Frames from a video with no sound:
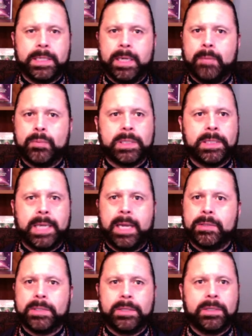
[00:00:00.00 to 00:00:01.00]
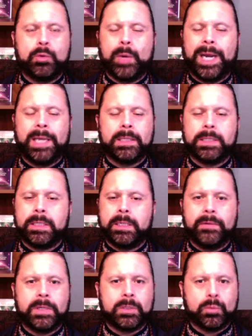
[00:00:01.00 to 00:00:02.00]
the ups and downs and the duality
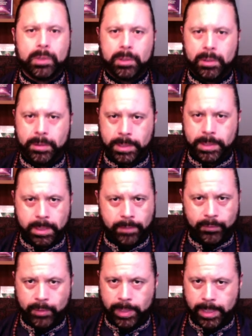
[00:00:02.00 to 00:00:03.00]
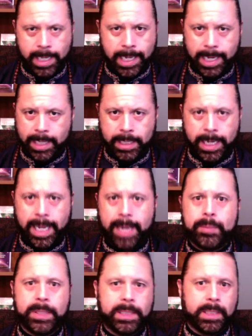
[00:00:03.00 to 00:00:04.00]
of this world, the suffering and the
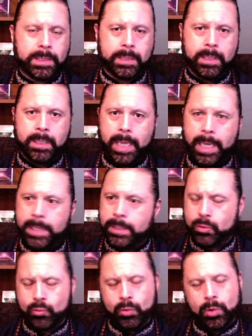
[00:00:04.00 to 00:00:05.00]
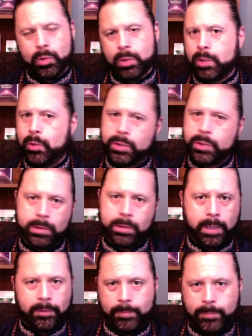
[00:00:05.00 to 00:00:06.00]
happiness and this roller coaster
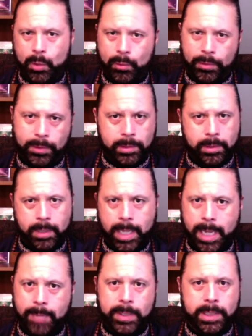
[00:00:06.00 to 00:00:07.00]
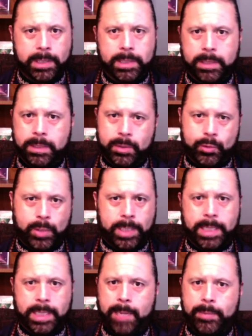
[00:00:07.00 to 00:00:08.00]
of both happiness and distress,